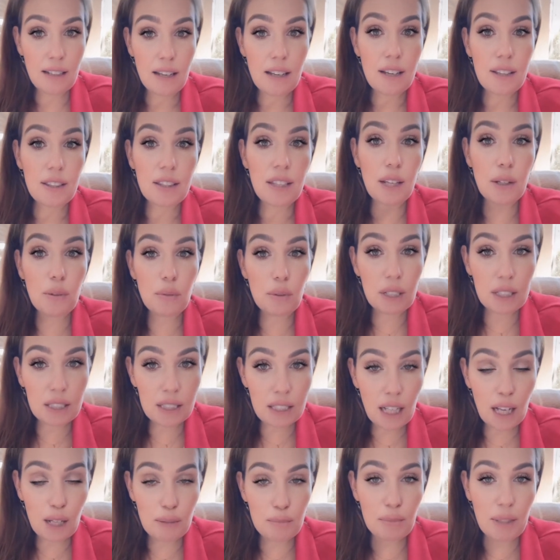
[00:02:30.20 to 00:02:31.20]
they will
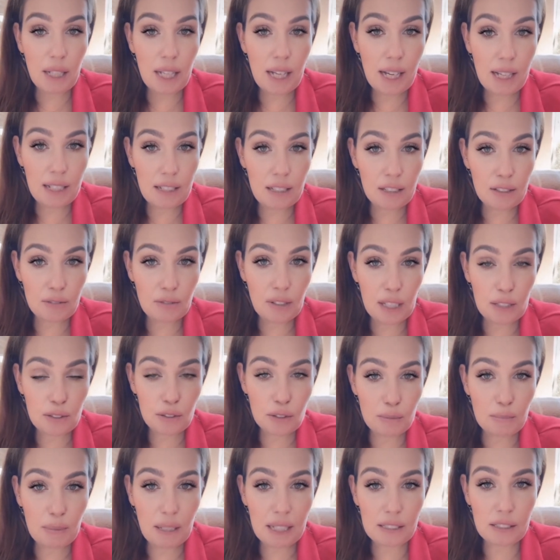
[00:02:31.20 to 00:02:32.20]
not be handled
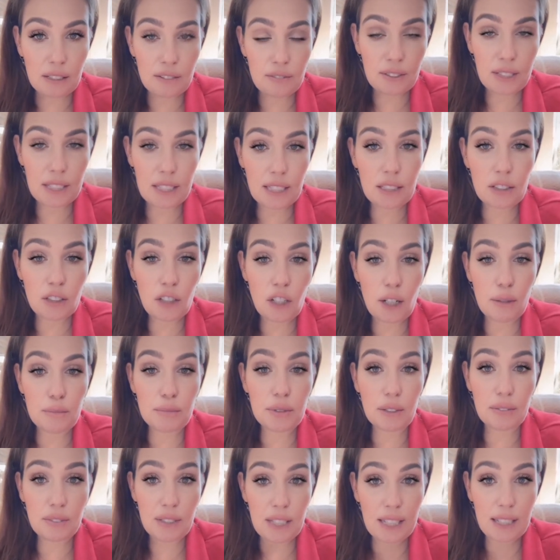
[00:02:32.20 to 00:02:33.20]
retrospectively in terms
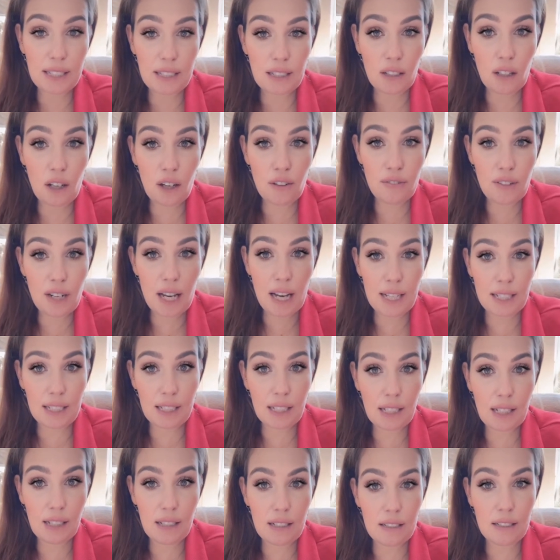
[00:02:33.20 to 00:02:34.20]
of taken offline
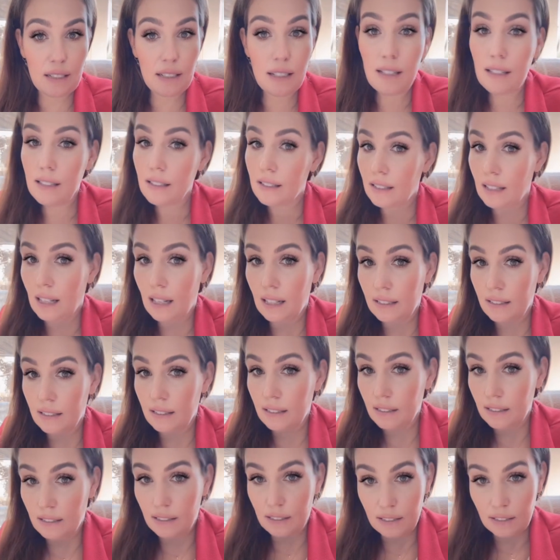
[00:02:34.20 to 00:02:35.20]
again. That
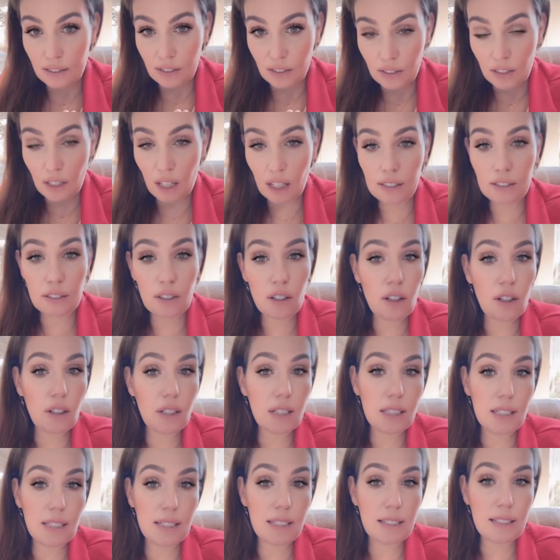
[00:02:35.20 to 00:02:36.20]
is not
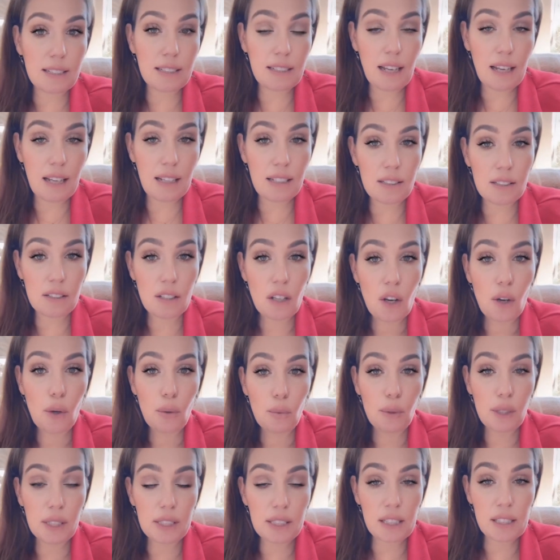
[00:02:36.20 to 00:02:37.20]
currently the case
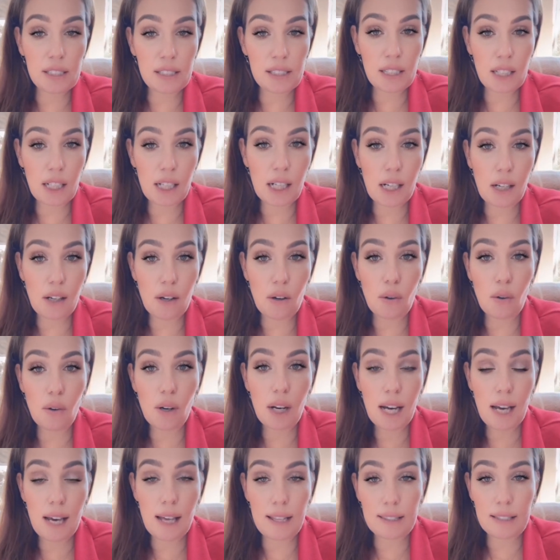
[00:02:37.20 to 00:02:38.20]
with the CRO
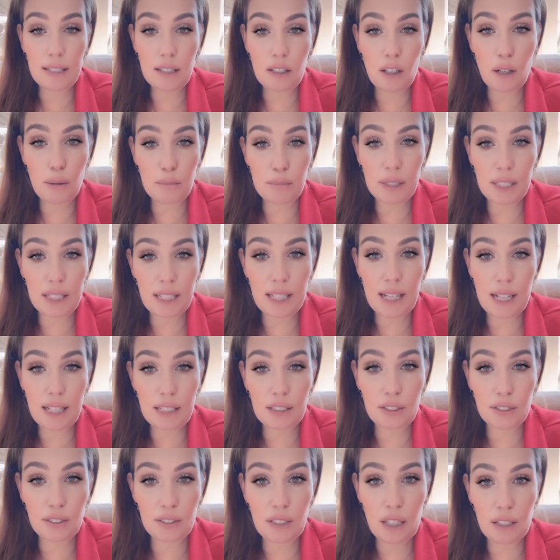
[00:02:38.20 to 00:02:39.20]
and the Company Act
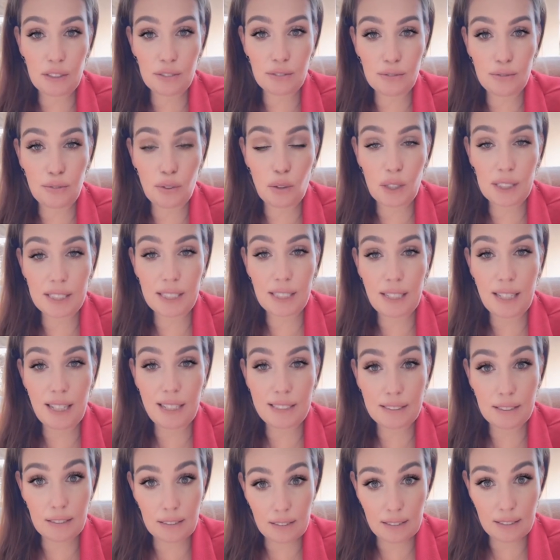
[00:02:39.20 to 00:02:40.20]
2014 as
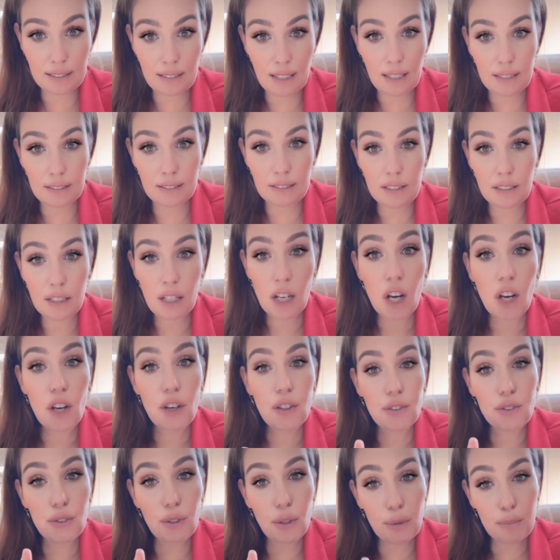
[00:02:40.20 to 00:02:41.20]
it stands.
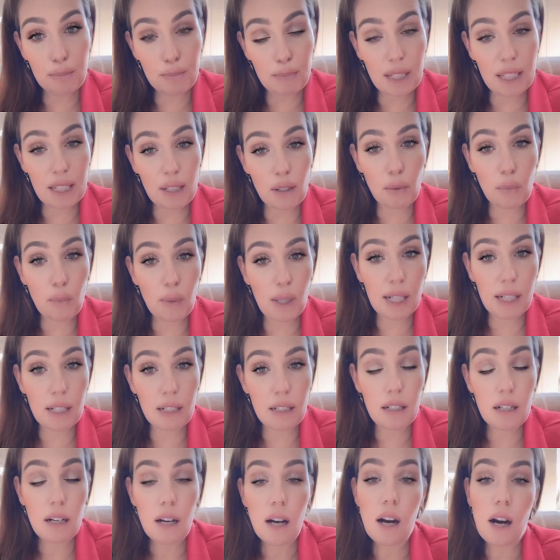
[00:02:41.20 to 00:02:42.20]
So be aware
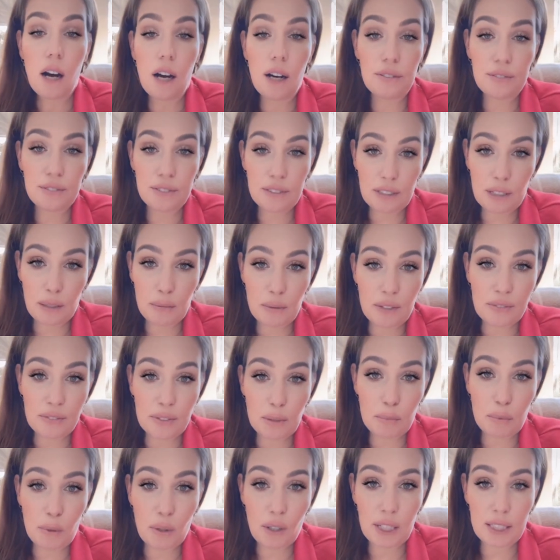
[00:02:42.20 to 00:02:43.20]
of some of the
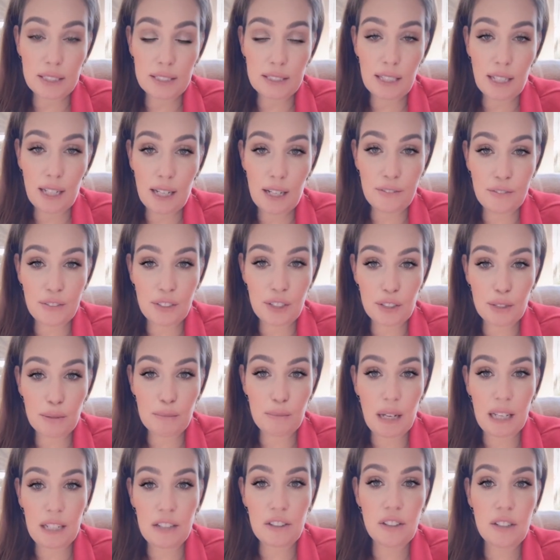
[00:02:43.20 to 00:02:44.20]
points that I've just
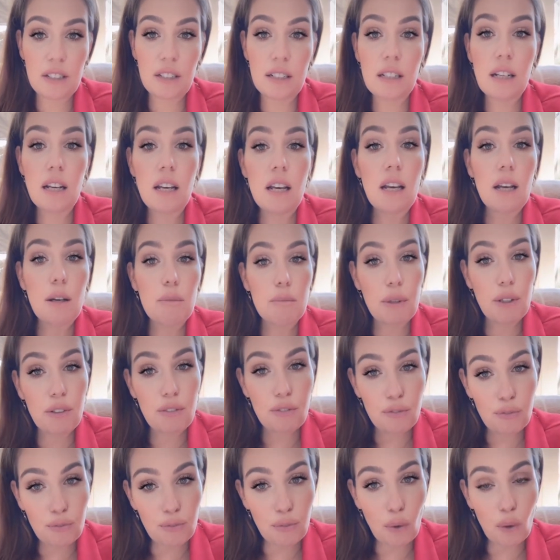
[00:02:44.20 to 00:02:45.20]
mentioned.
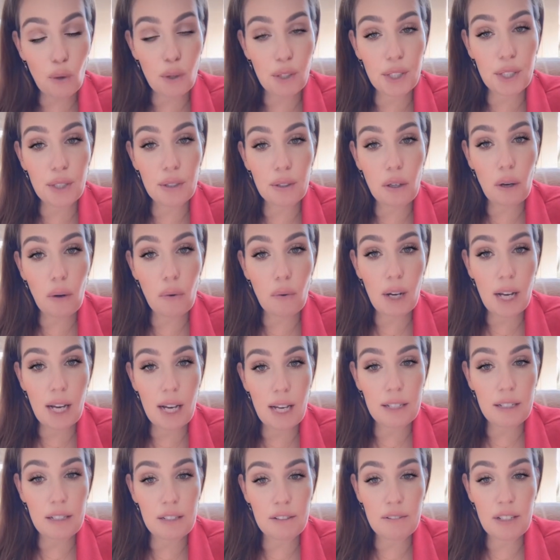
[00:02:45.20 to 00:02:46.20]
Before you go ahead
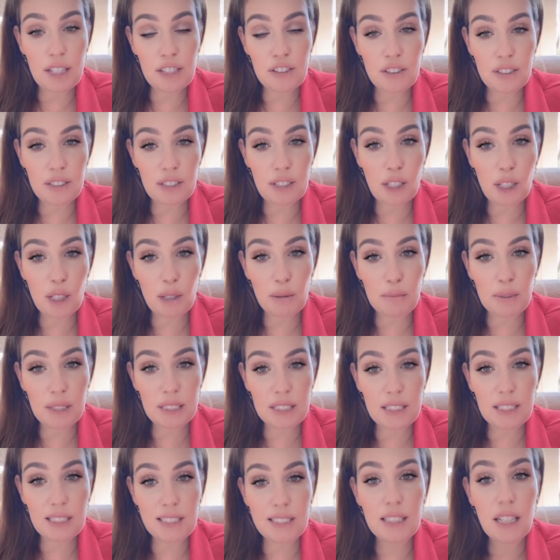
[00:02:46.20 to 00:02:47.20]
and register your
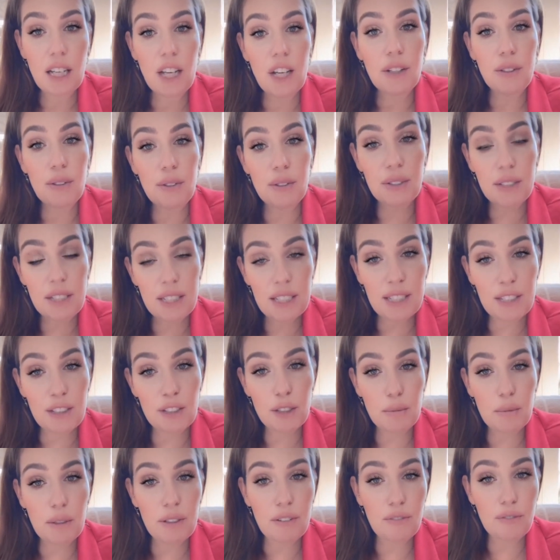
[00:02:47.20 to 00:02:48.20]
business, you need to
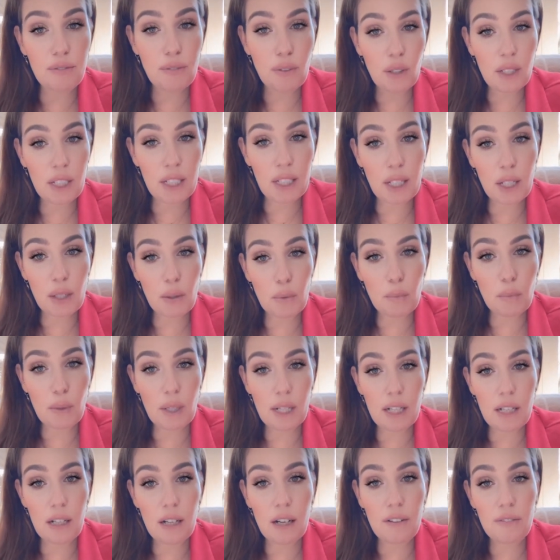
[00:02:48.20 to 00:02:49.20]
be fully
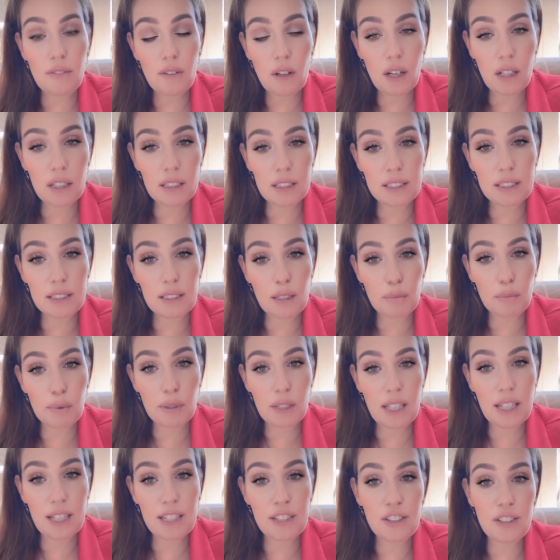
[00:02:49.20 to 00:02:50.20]
aware of all the
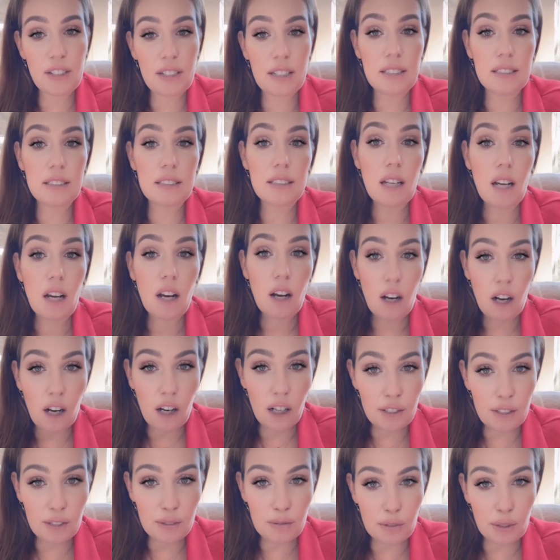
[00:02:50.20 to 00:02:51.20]
stipulations, all
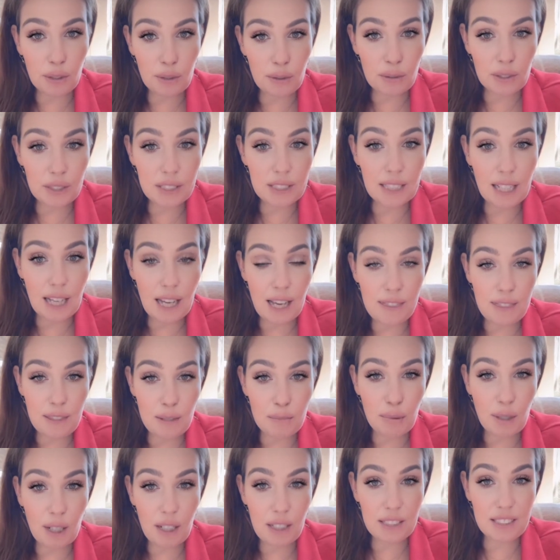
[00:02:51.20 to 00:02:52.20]
the rules and the
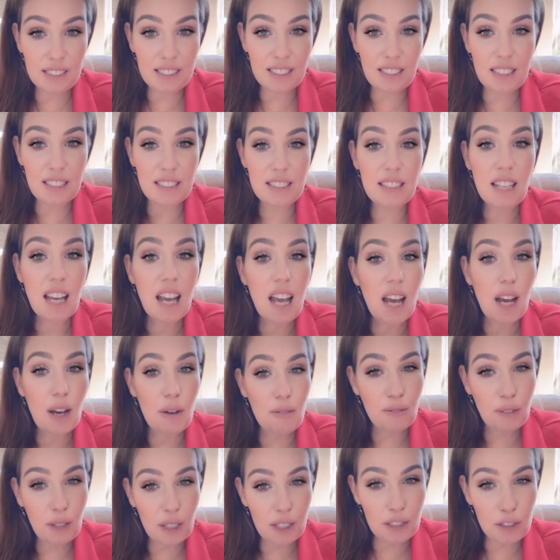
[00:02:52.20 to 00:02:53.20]
policies, and
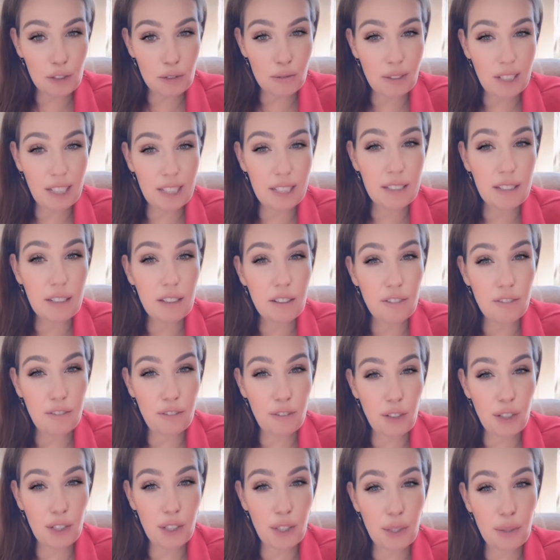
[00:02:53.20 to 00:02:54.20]
what is right
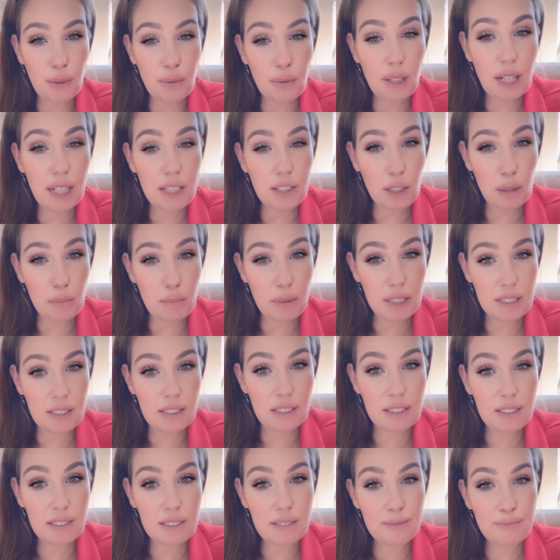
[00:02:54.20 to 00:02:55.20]
for you and your
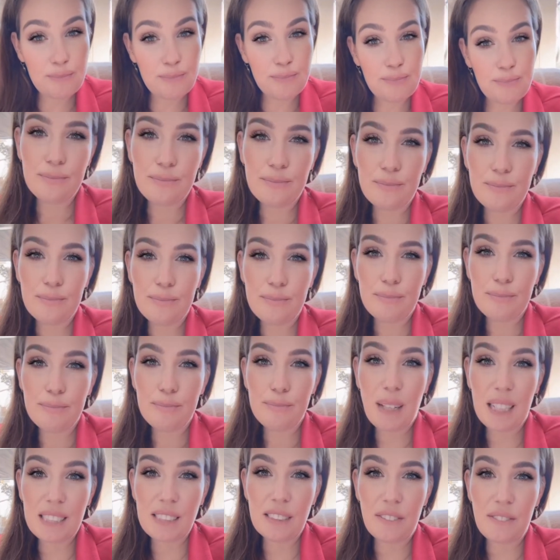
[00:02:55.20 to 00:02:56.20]
business.
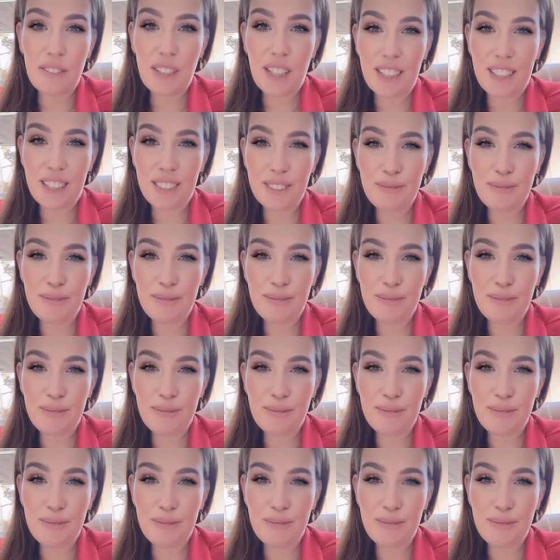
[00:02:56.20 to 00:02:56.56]
Best of luck.